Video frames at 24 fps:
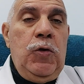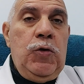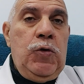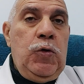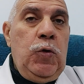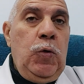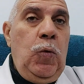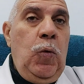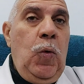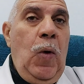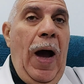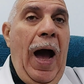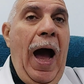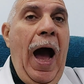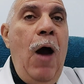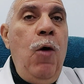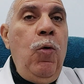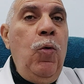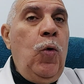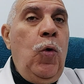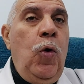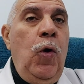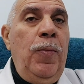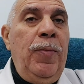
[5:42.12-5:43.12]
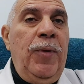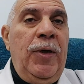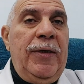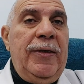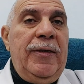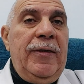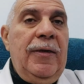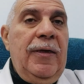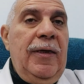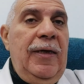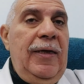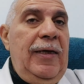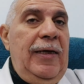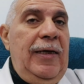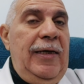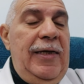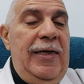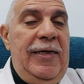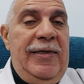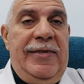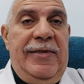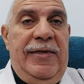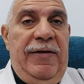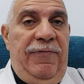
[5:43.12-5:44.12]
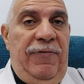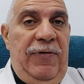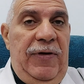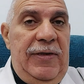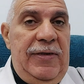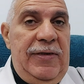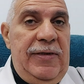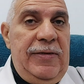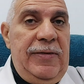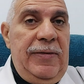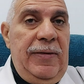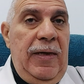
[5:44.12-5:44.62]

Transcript: So, how common is syphilis?